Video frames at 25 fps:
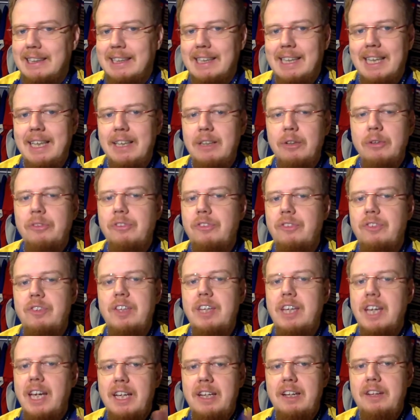I don't
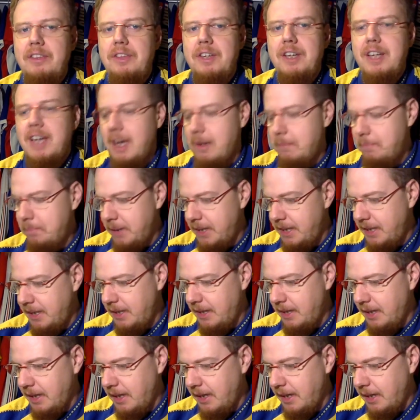see anything
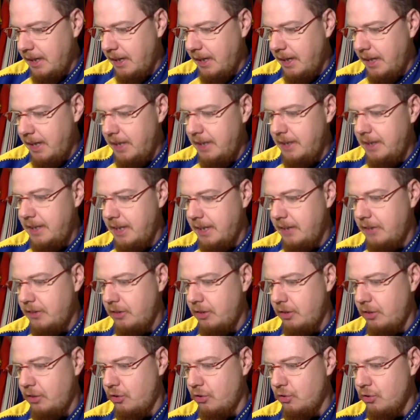happening uh, in that
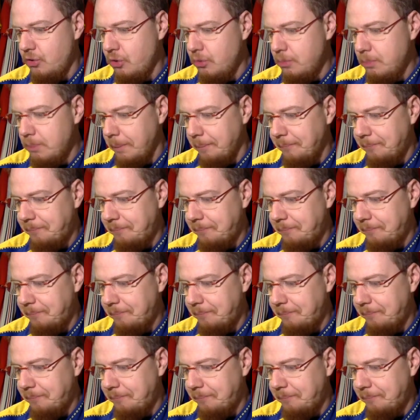group.